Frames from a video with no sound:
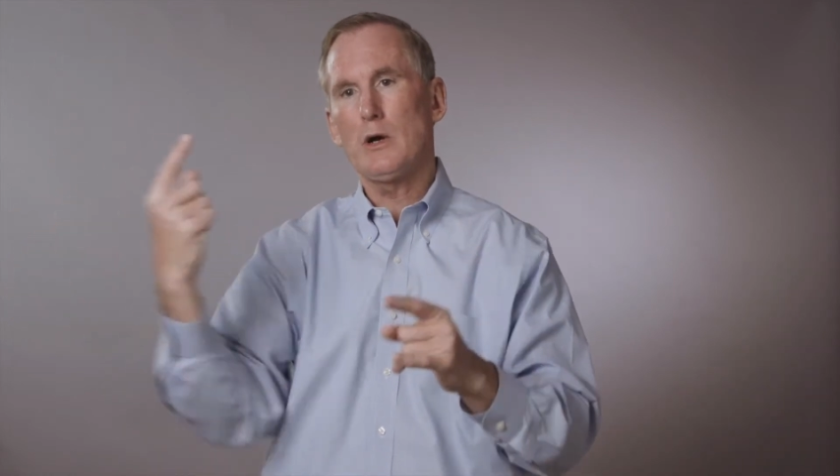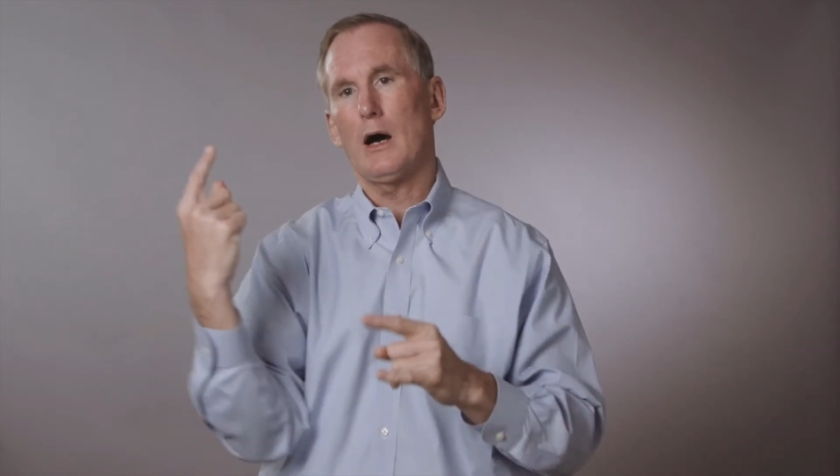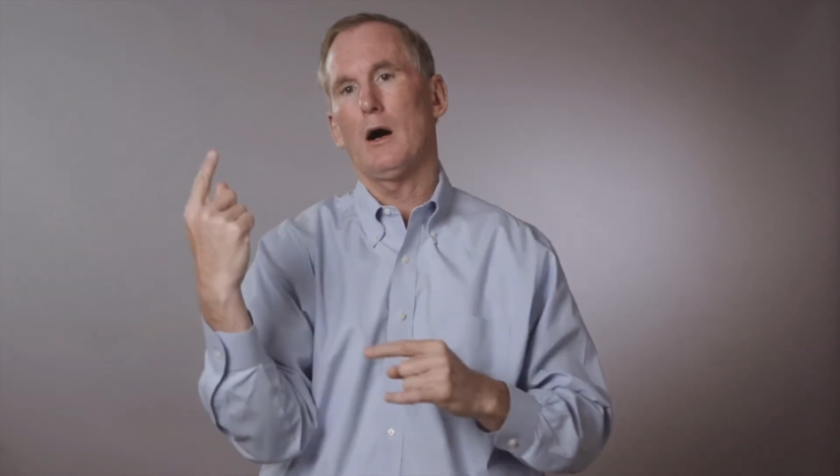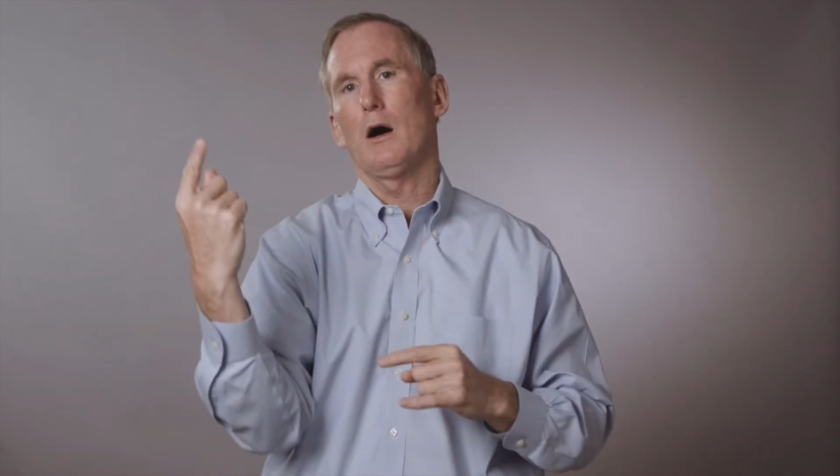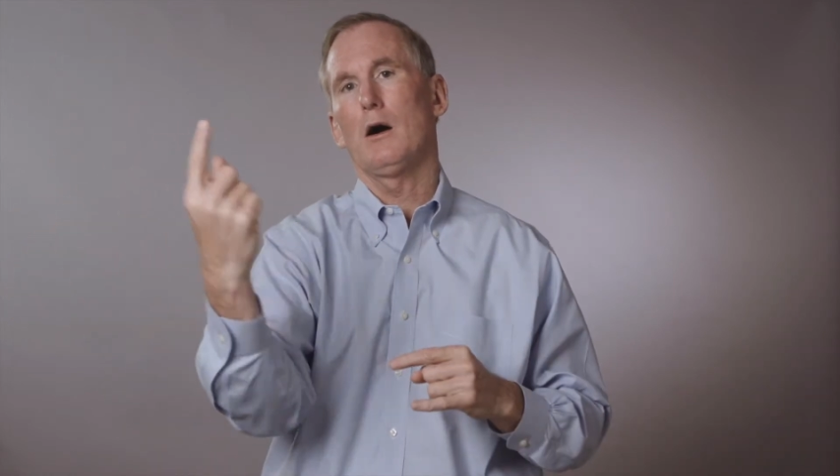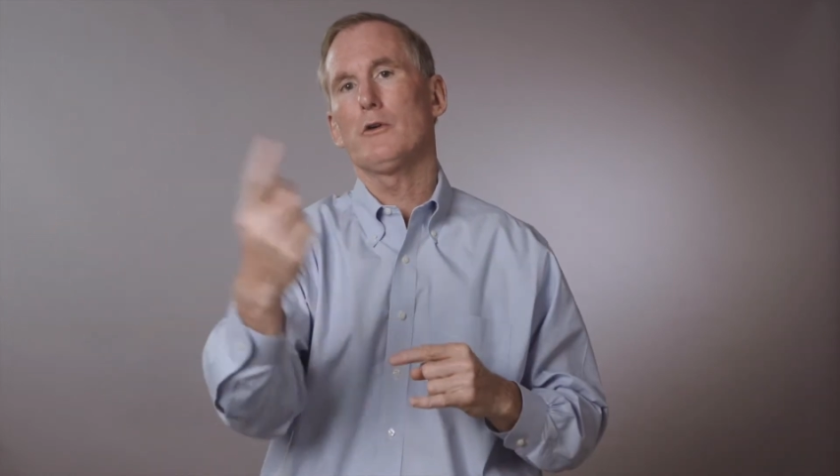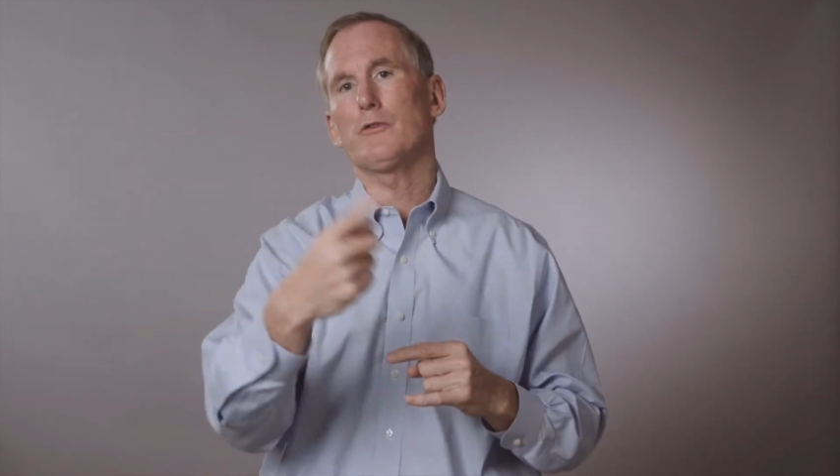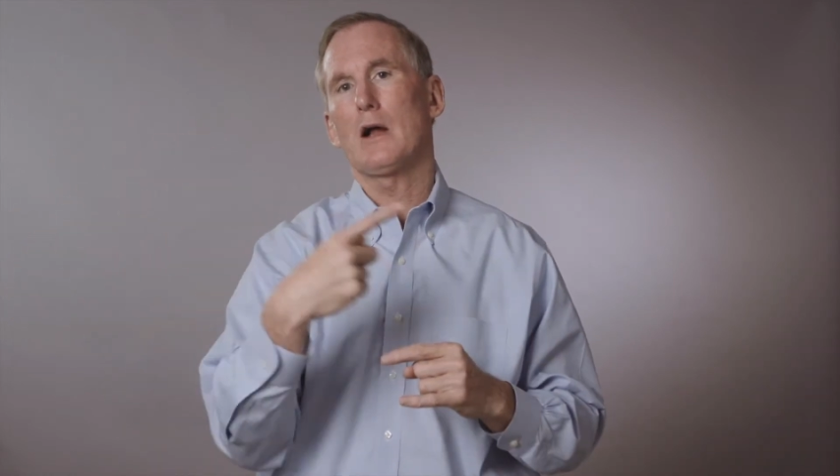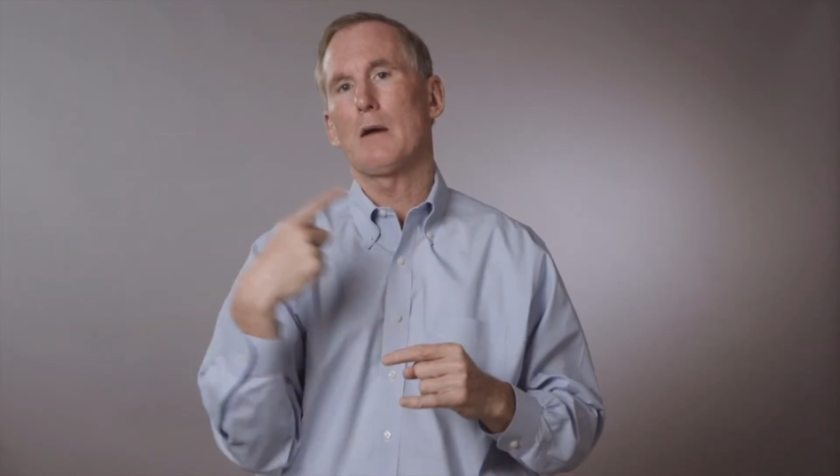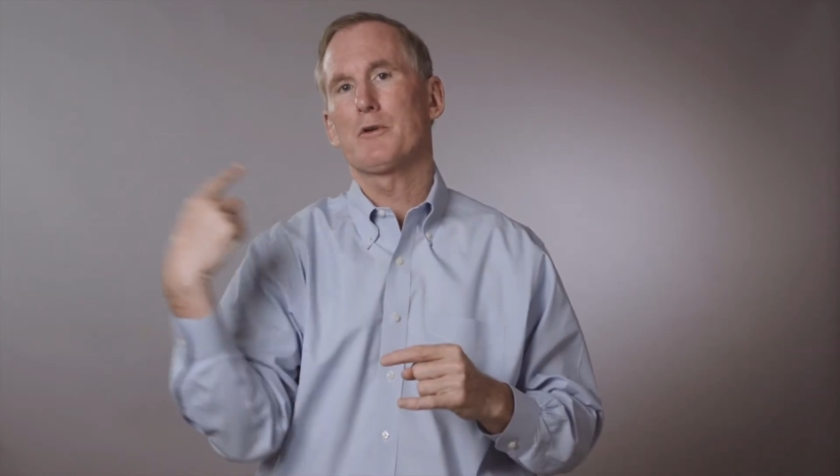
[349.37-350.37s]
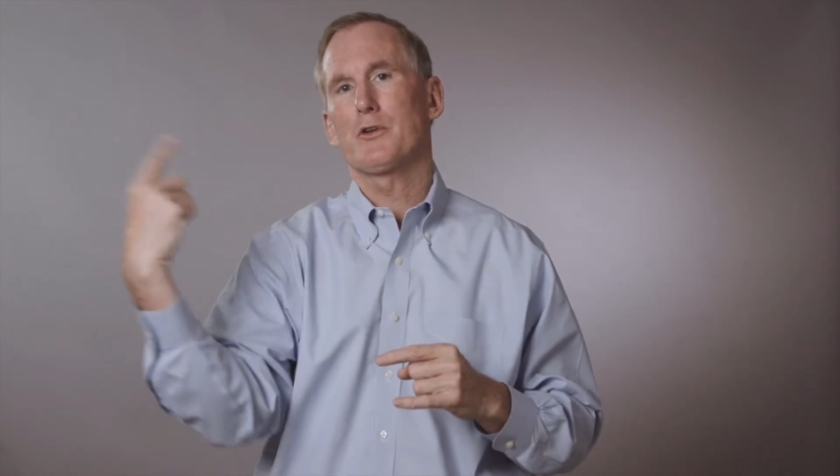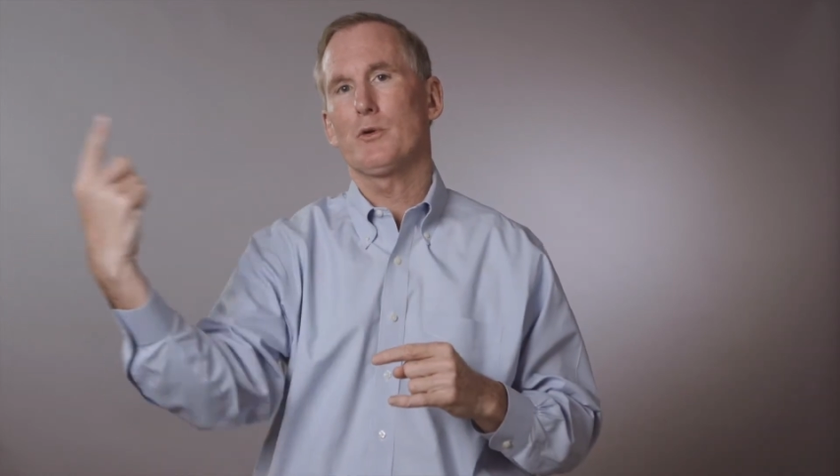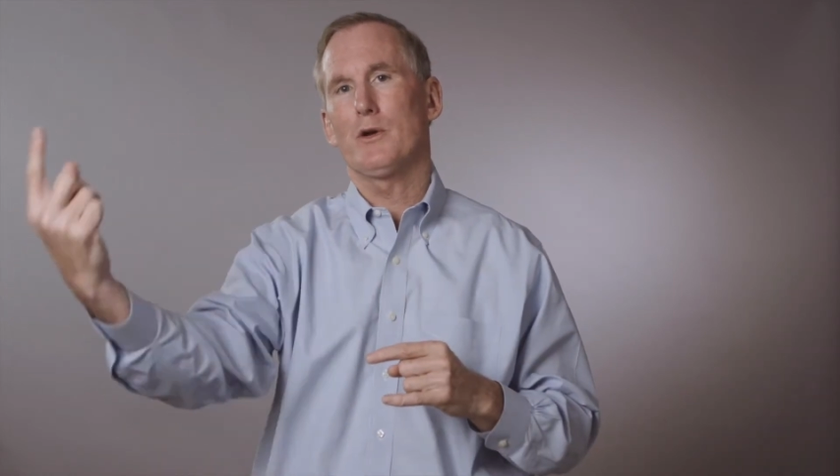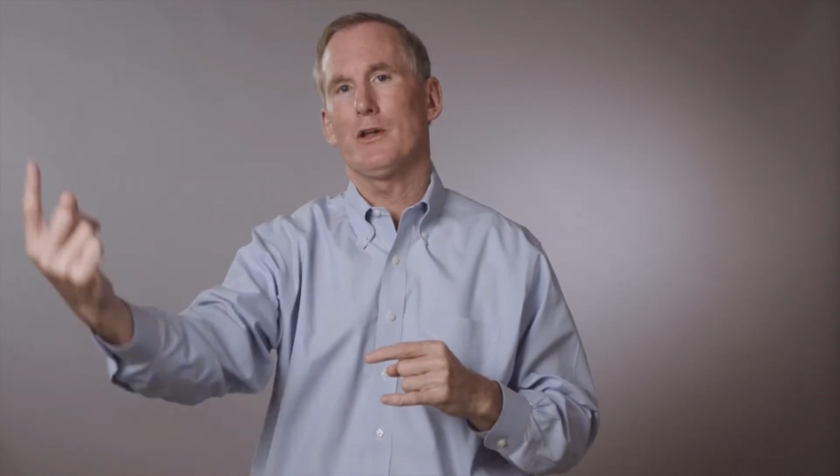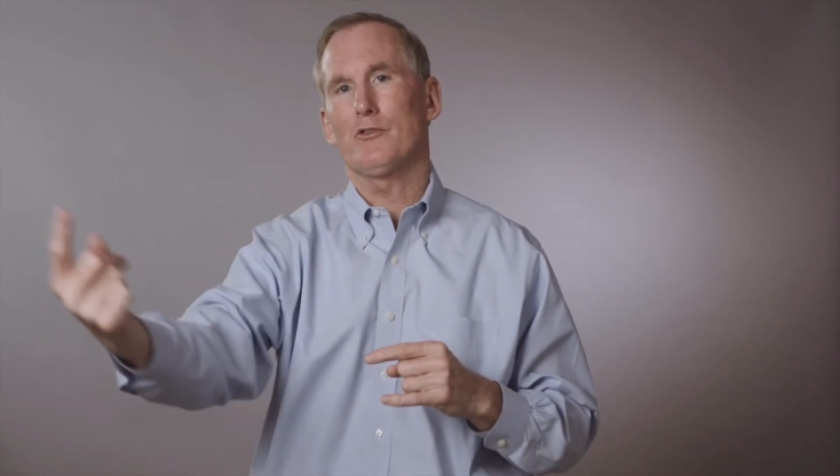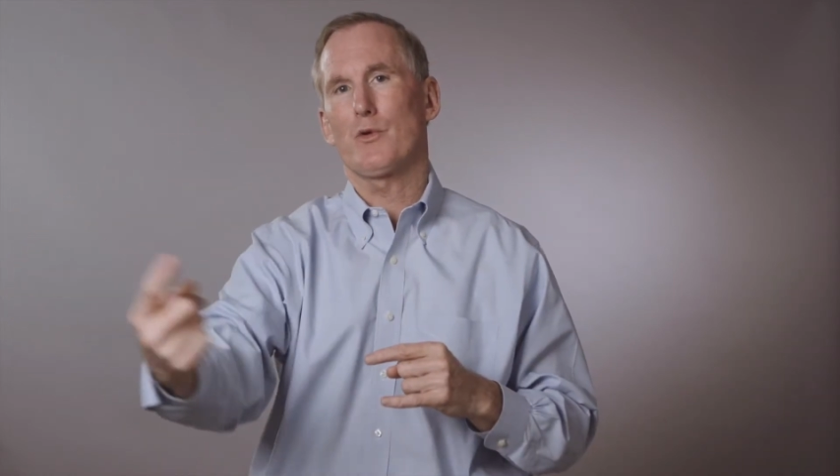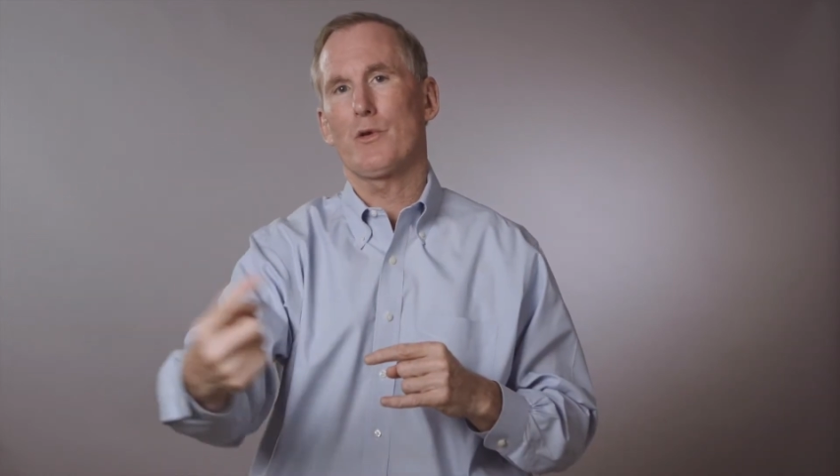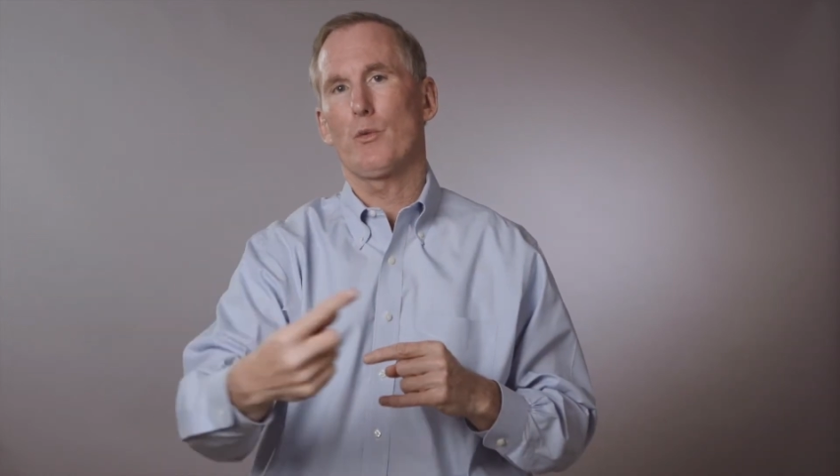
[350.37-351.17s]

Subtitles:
got 100 opportunities